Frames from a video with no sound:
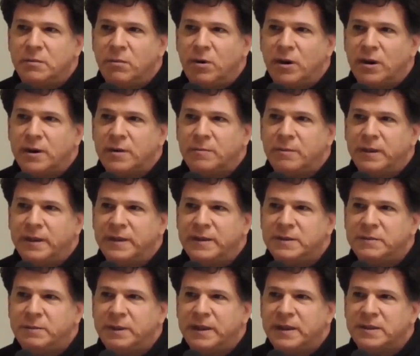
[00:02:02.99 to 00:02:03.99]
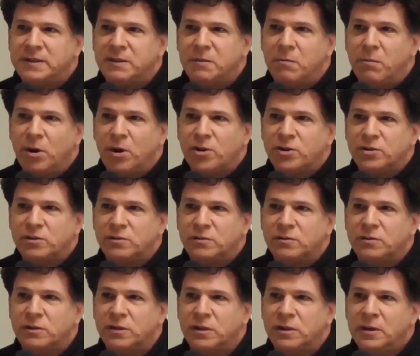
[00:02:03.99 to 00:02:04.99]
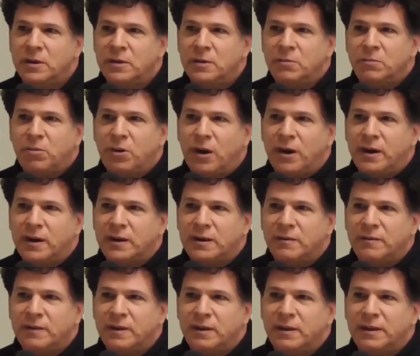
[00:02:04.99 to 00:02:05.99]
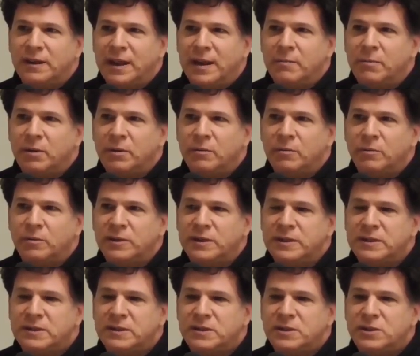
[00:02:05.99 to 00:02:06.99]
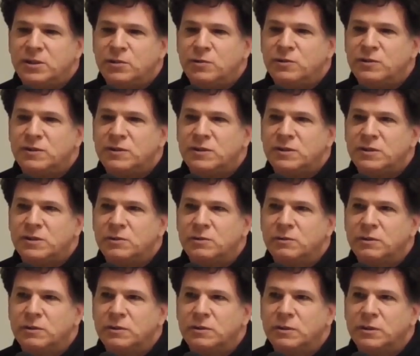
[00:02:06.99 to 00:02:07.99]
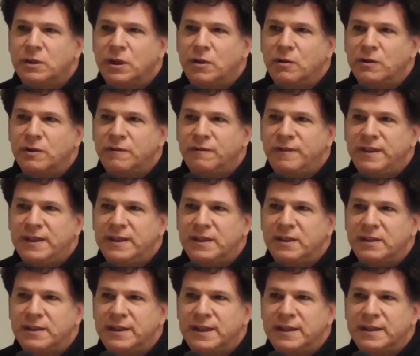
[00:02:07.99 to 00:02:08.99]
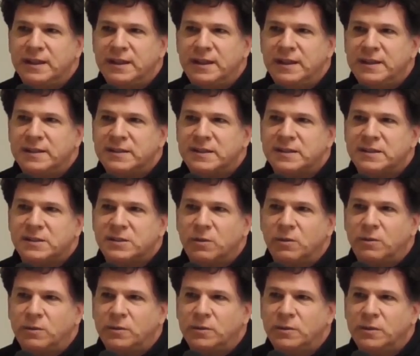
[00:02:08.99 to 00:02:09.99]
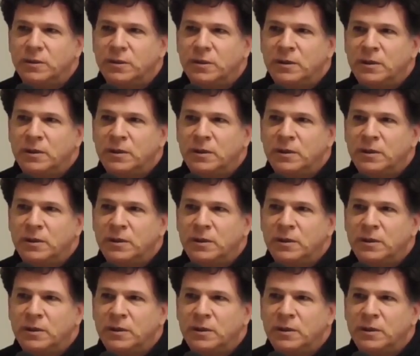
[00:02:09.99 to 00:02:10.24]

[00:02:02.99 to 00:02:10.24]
in the marketplace because the marginal product of their labor is too low to feed their dignity as a soul.